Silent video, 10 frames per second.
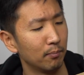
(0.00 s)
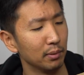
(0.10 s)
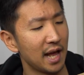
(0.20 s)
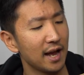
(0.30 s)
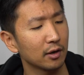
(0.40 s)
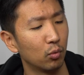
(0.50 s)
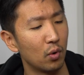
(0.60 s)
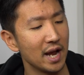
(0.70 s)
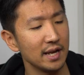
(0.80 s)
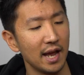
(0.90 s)
black,
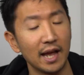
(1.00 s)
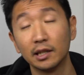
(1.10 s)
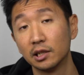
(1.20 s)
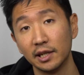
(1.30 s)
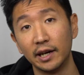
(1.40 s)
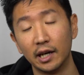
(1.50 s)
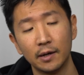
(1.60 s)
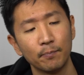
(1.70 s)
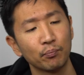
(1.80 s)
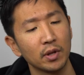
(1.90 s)
white, and
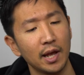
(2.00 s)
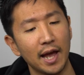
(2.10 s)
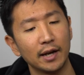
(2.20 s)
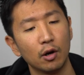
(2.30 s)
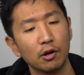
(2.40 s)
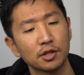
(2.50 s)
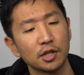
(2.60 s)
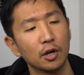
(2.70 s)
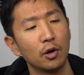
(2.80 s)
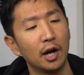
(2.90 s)
clear. And
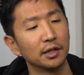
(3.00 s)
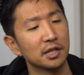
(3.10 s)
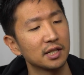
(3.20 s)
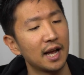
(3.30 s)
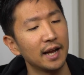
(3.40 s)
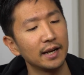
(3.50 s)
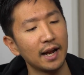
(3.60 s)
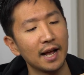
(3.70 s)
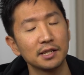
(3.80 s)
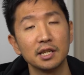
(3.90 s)
also on the side,
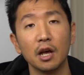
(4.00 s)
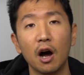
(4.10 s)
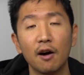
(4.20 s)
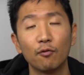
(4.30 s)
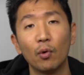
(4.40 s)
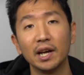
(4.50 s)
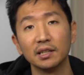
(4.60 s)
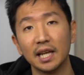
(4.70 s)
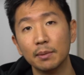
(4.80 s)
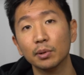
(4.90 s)
it has the
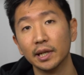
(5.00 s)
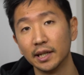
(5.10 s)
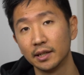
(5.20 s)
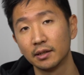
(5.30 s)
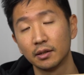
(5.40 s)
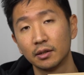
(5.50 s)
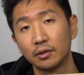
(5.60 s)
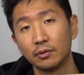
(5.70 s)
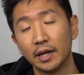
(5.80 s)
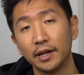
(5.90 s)
off-white labeling
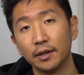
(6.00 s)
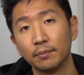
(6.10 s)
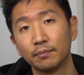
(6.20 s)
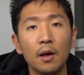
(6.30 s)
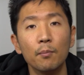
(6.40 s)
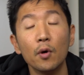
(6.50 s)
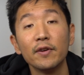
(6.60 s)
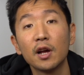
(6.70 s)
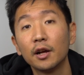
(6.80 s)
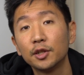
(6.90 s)
right here.
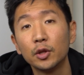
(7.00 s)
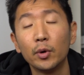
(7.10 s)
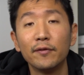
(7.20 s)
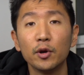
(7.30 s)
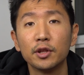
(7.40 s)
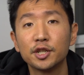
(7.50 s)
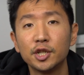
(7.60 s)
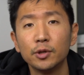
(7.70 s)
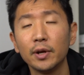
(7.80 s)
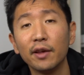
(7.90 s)
Moving on to the review of the
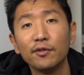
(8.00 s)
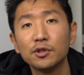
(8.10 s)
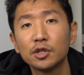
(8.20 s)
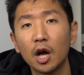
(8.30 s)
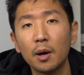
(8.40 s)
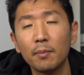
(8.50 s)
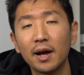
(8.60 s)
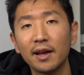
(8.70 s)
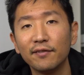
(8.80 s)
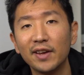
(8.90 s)
shoe, if you saw
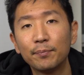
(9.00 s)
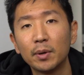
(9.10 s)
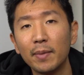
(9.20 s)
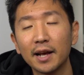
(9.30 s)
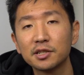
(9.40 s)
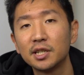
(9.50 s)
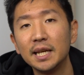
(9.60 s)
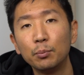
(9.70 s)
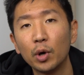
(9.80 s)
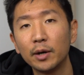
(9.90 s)
my Vapormax
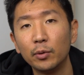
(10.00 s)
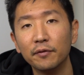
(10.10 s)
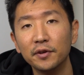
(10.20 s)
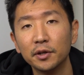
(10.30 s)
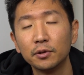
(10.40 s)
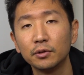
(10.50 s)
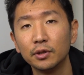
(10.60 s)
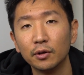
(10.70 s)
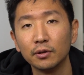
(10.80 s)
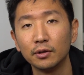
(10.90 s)
Team Red review,
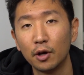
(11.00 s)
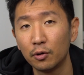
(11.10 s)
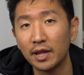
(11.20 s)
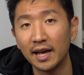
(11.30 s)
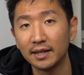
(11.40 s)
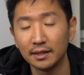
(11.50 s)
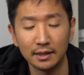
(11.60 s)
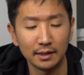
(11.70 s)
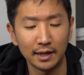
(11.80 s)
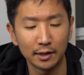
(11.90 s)
you'll know that
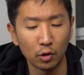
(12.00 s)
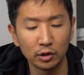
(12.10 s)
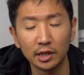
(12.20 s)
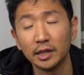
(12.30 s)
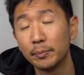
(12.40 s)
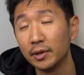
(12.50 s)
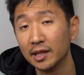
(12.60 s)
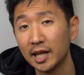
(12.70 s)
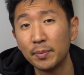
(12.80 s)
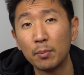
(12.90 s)
I go into a
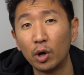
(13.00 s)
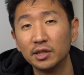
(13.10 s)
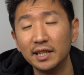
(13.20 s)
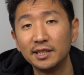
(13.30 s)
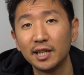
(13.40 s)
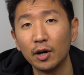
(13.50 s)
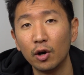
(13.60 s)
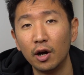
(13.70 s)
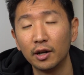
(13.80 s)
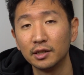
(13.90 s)
little bit more detail
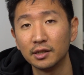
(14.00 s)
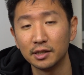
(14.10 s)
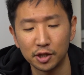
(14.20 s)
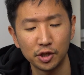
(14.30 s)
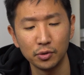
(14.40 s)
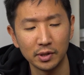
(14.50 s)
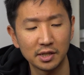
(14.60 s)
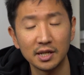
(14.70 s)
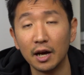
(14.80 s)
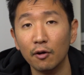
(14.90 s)
on the shoe
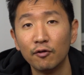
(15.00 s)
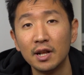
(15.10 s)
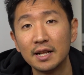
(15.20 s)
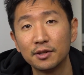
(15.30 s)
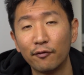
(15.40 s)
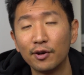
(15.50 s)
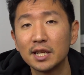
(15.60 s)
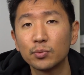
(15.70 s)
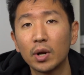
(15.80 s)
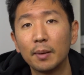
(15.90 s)
itself. So for
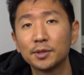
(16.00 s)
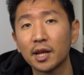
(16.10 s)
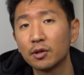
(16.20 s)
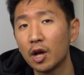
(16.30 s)
this one, I'm just going to